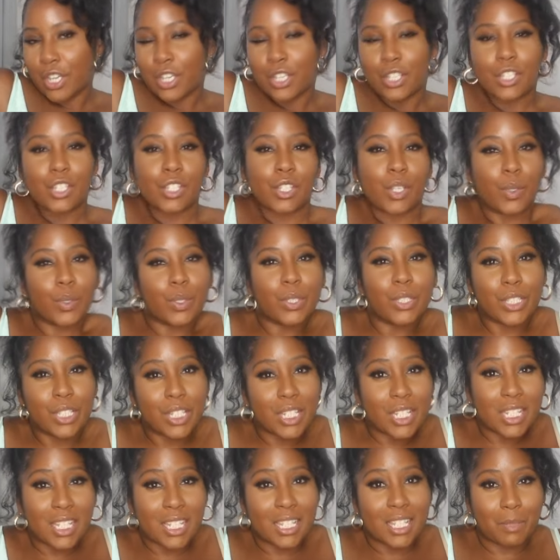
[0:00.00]
so it's
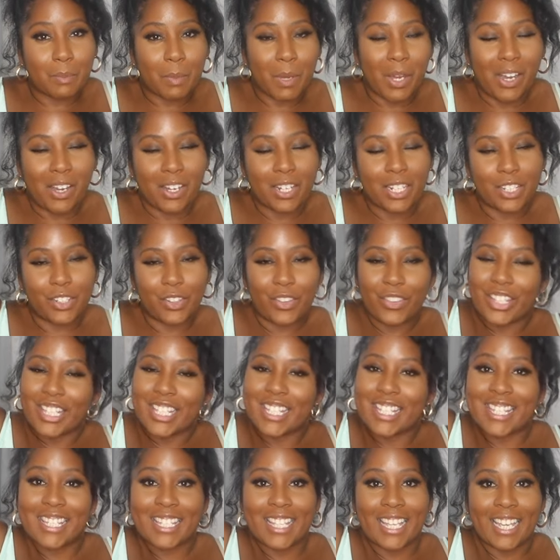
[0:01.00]
sparkling on the
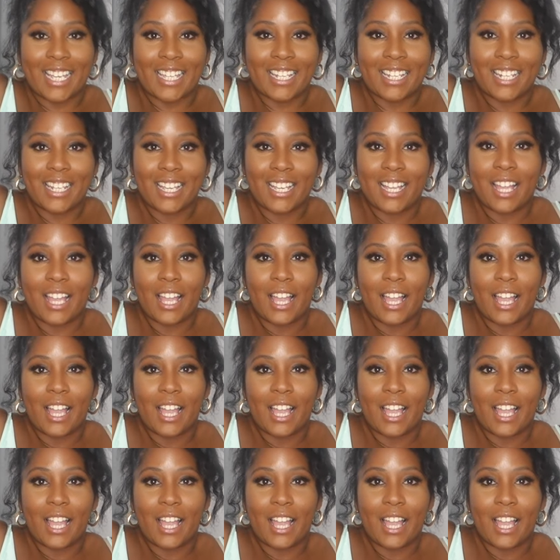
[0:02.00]
skin.